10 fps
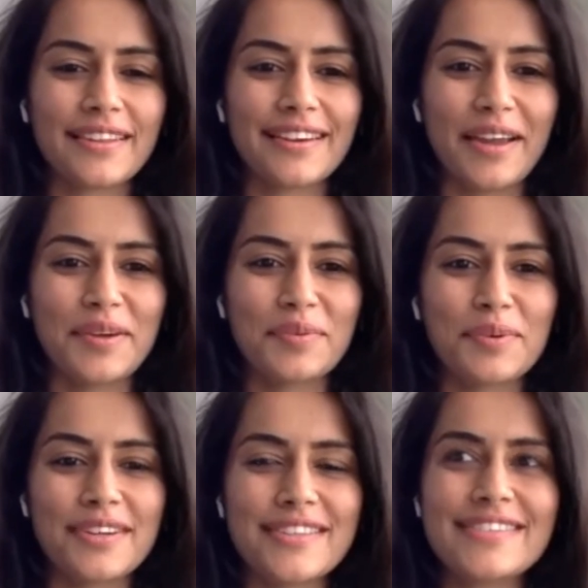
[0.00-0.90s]
the
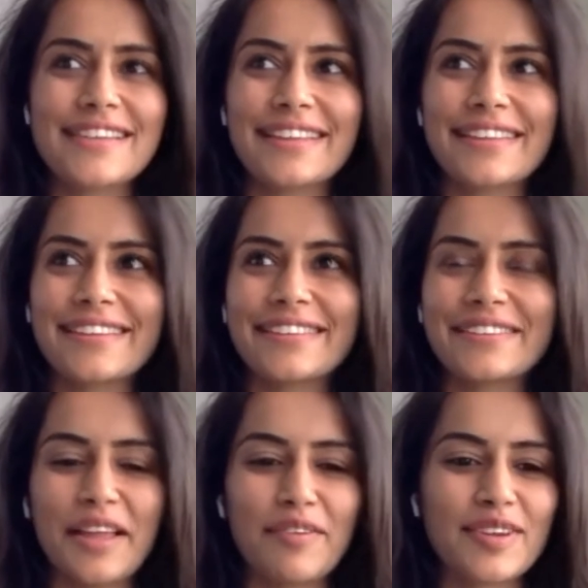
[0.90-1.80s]
kind words and the
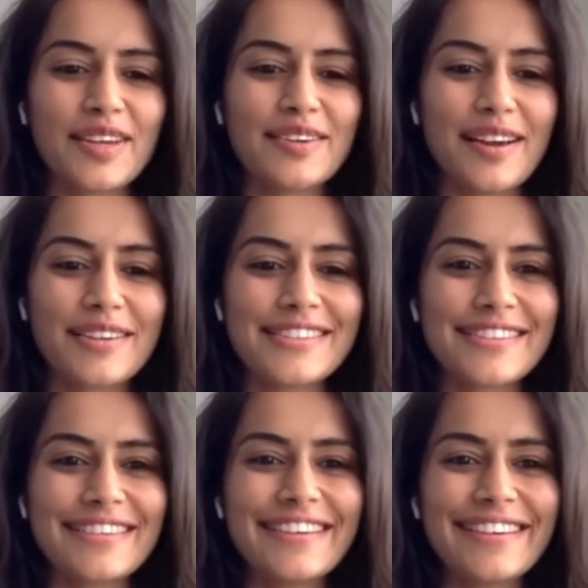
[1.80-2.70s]
lovely introduction.